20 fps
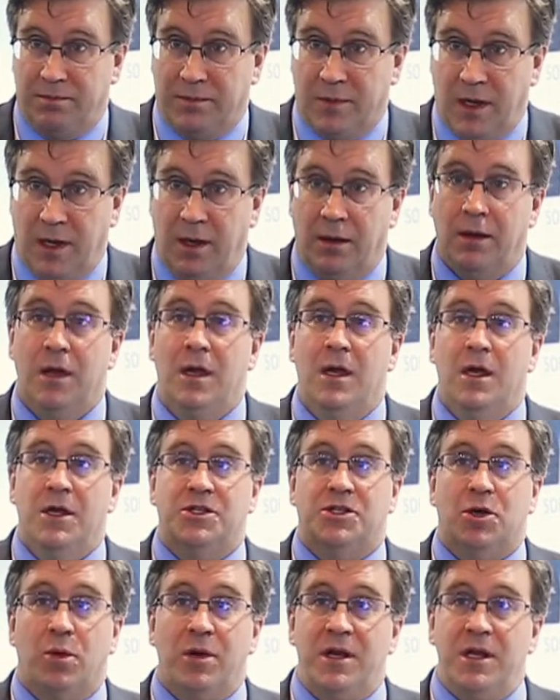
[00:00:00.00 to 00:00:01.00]
Yeah.
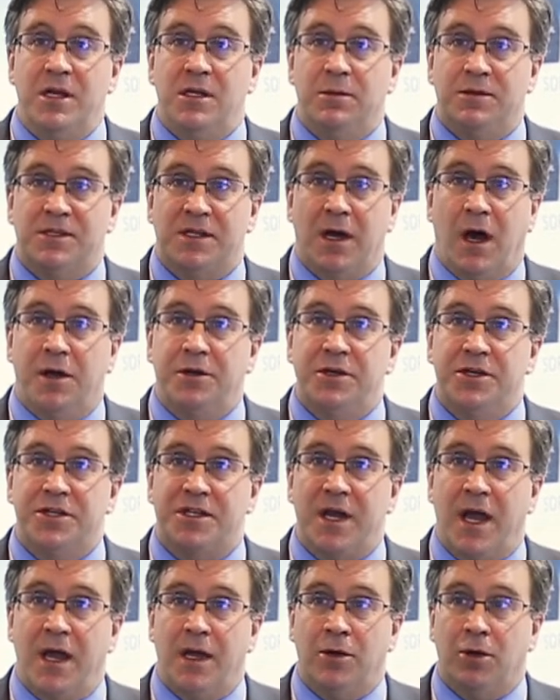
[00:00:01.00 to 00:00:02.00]
So we need to
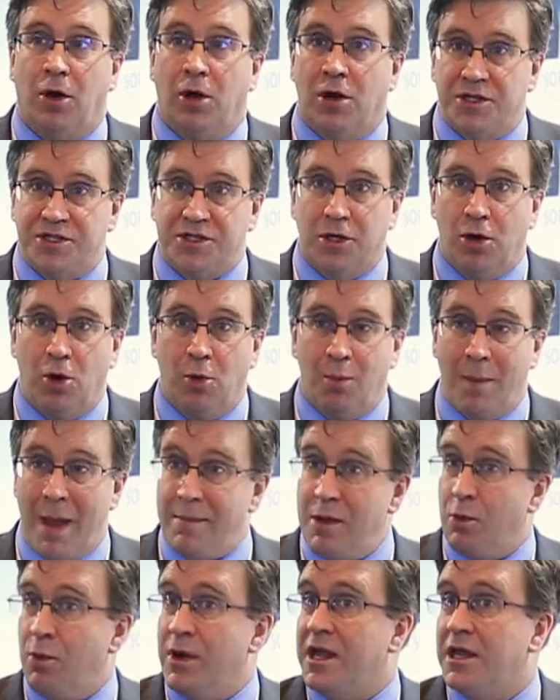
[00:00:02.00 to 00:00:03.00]
understand also,
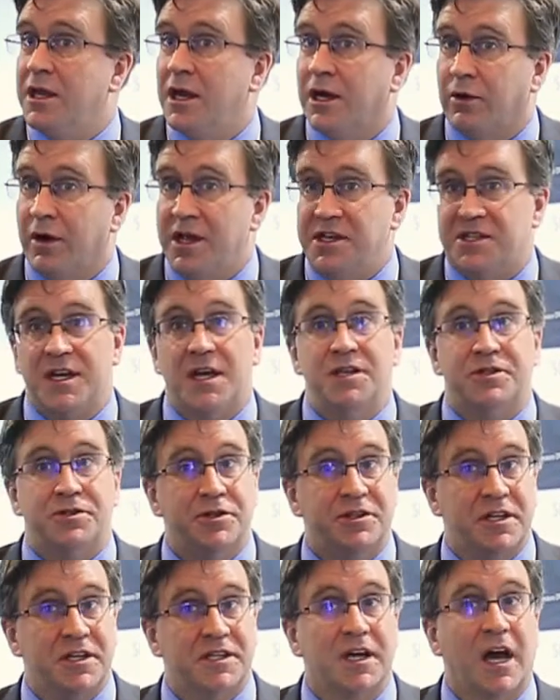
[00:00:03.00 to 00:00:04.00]
maybe we integrate
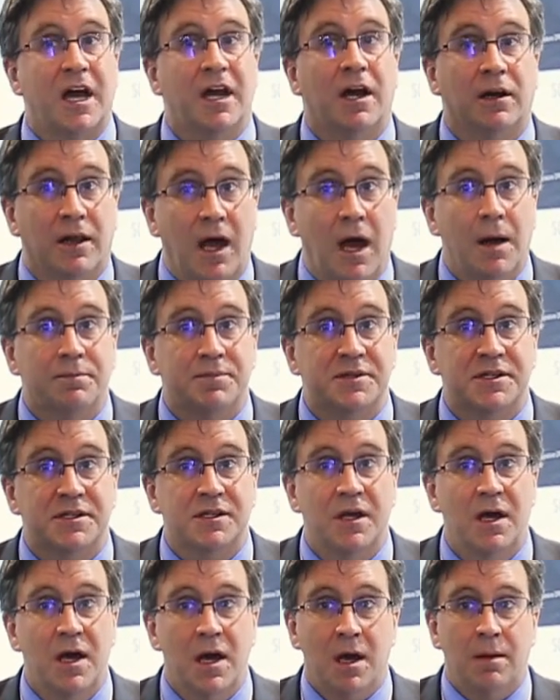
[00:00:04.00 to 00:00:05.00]
sensors inside our lamps.